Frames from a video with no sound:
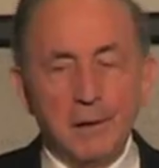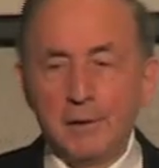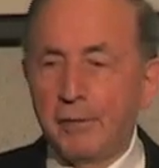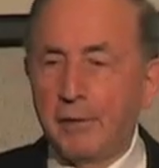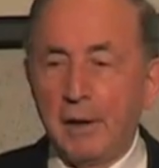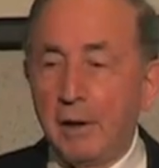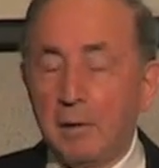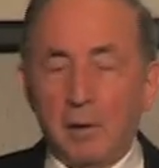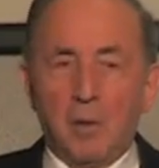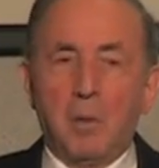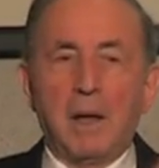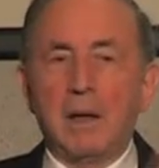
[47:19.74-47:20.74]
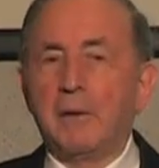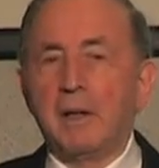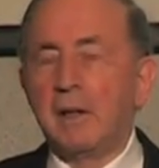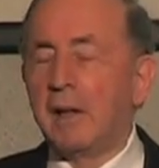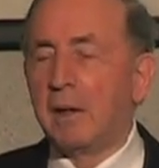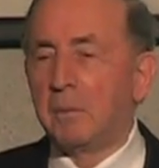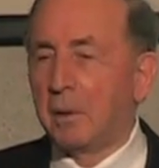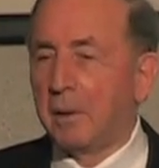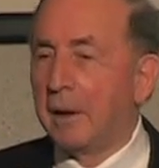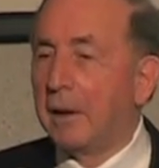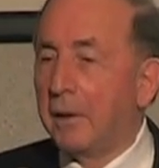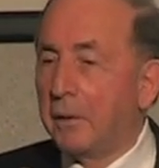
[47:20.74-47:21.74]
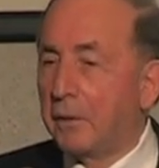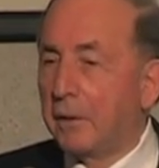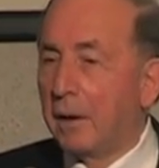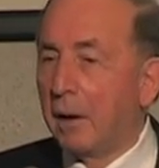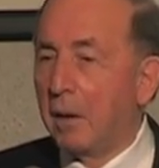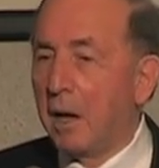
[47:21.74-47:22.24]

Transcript: trillion, or whatever the number is,